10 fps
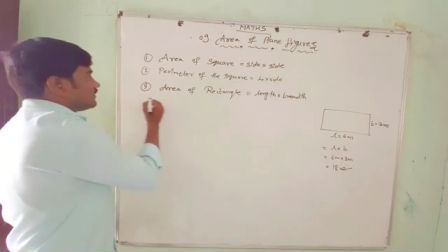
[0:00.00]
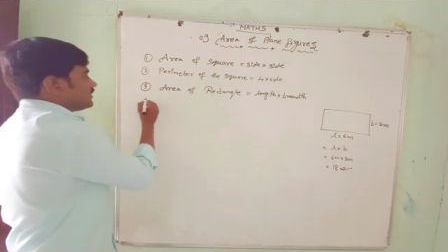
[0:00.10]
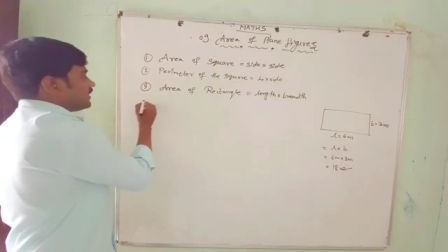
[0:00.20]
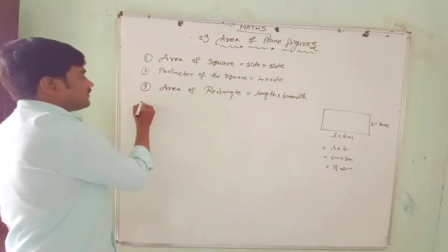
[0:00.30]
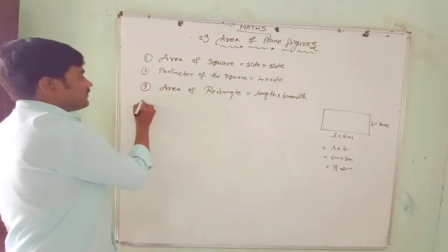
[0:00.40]

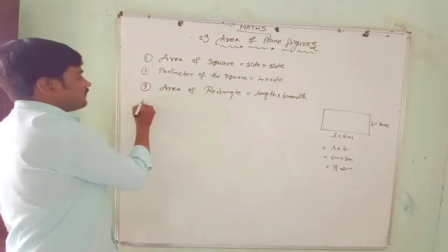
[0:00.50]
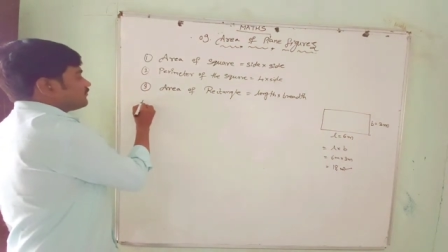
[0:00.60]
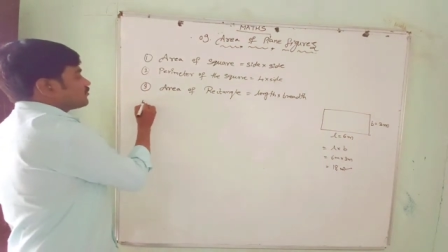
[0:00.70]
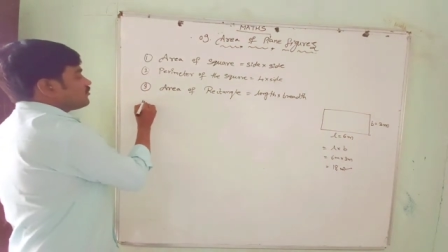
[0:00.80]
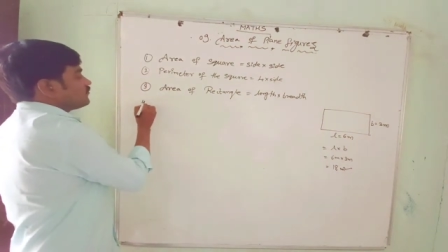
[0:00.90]
Then
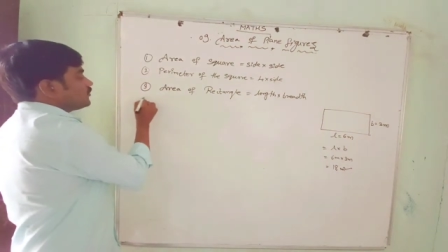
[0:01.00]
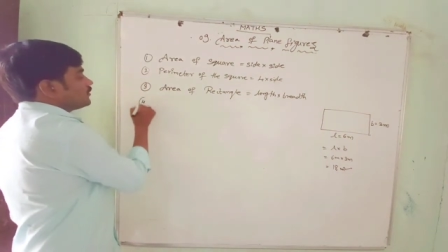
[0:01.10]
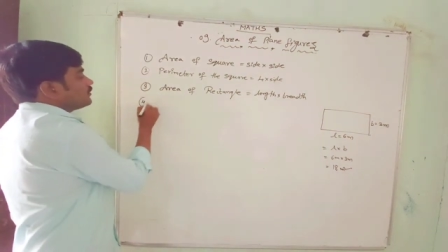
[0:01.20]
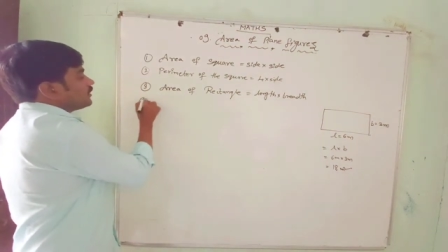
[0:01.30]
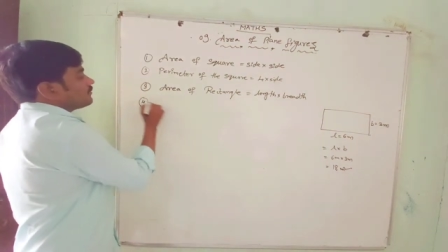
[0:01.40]
we go
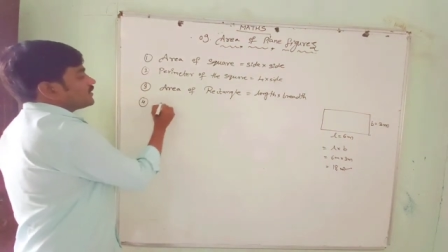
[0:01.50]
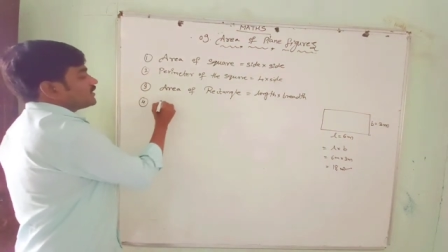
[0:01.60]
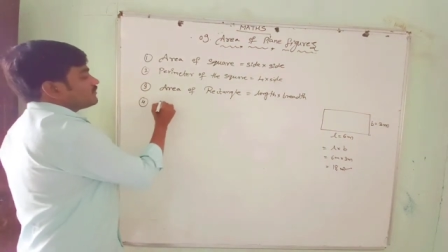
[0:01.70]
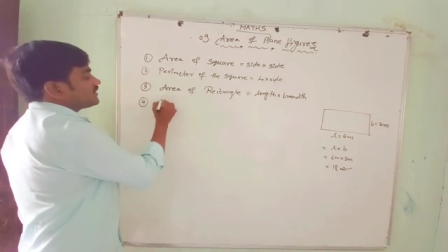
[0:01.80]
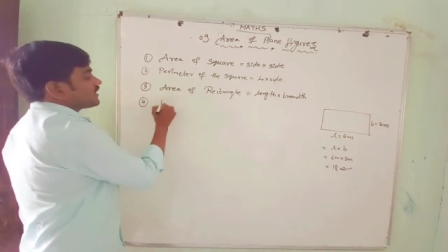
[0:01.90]
for
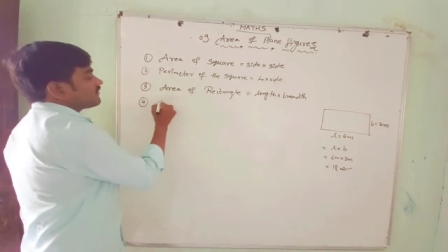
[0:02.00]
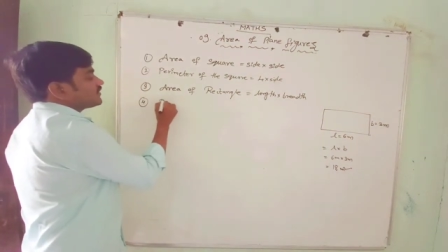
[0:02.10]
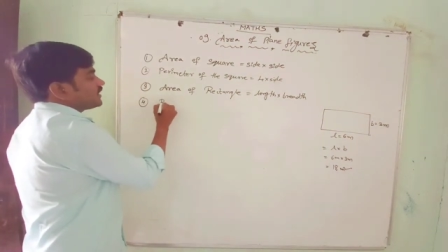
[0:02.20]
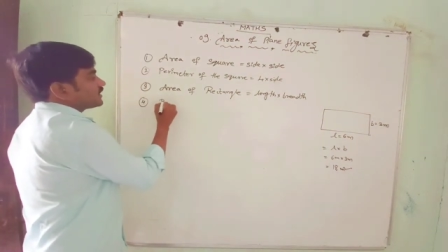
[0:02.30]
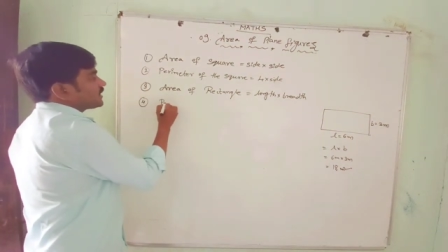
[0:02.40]
perimeter of
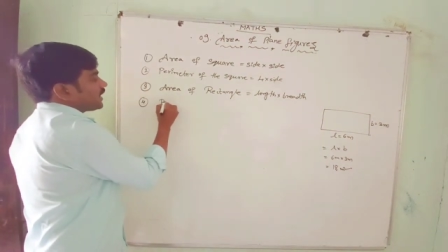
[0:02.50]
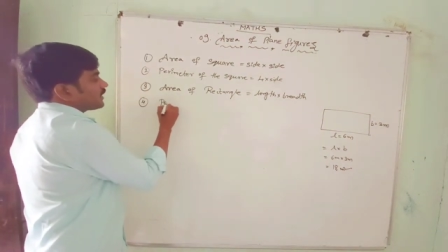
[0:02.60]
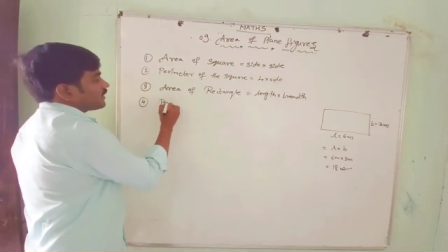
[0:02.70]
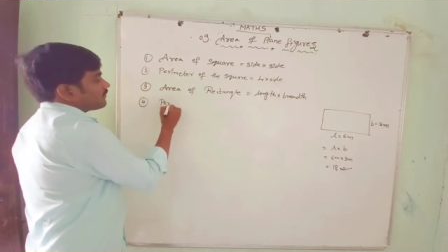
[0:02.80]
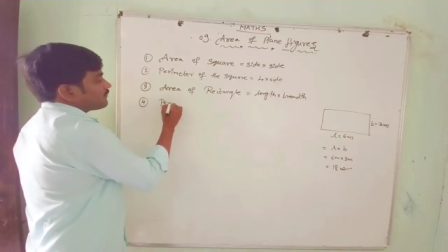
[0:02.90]
the
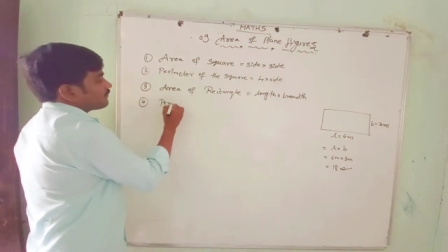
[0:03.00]
rectangle.